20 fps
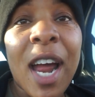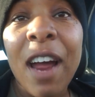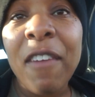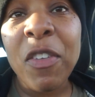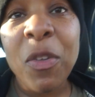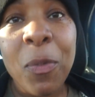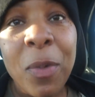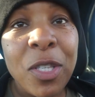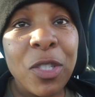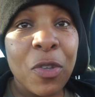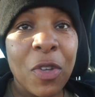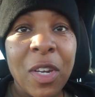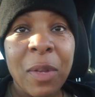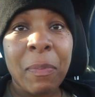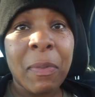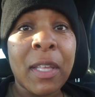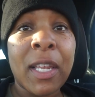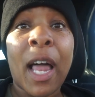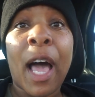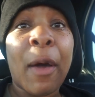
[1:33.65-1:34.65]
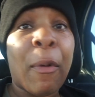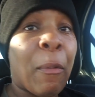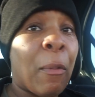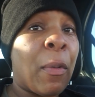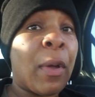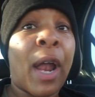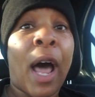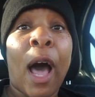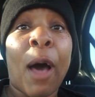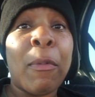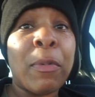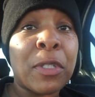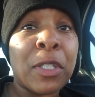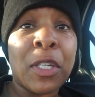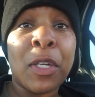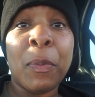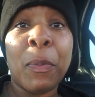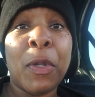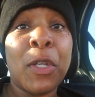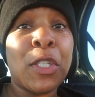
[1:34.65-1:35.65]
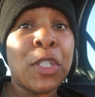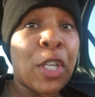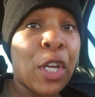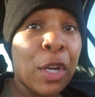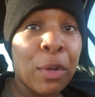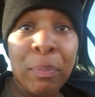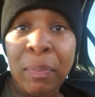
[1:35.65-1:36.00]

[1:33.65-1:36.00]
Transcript: Everyone's going to be like, when I was in the military,